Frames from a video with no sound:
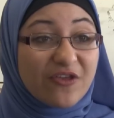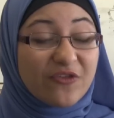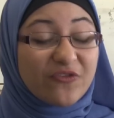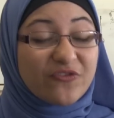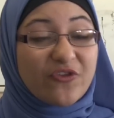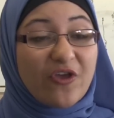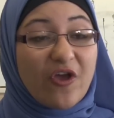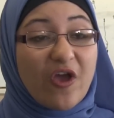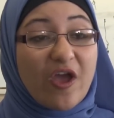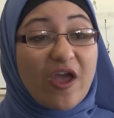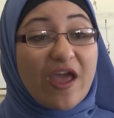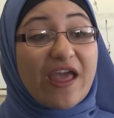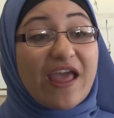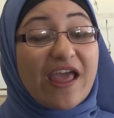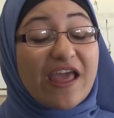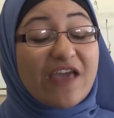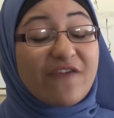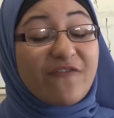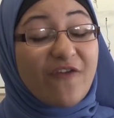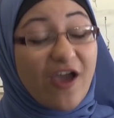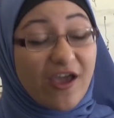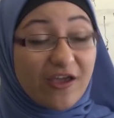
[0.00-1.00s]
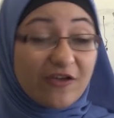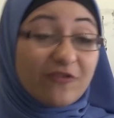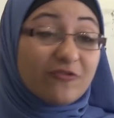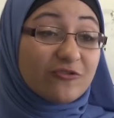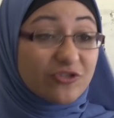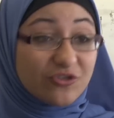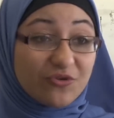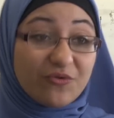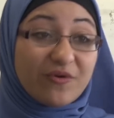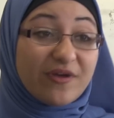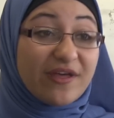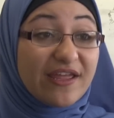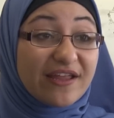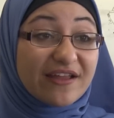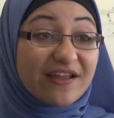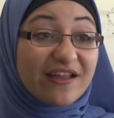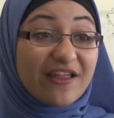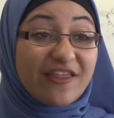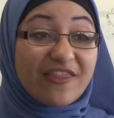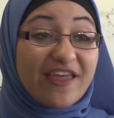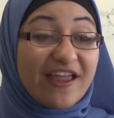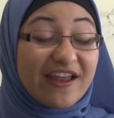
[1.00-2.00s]
So if I could do it,
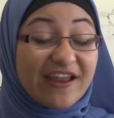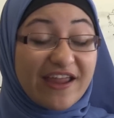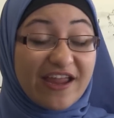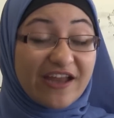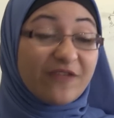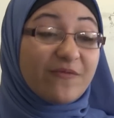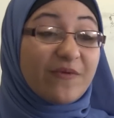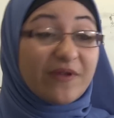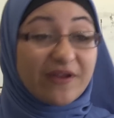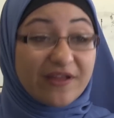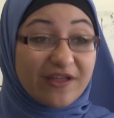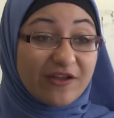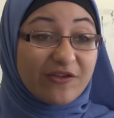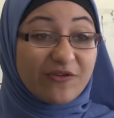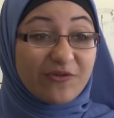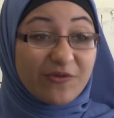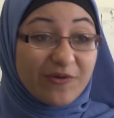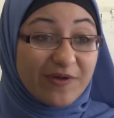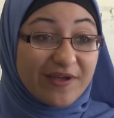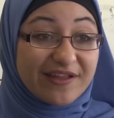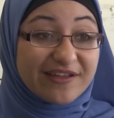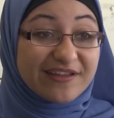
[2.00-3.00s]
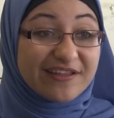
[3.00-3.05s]
then anyone can do it.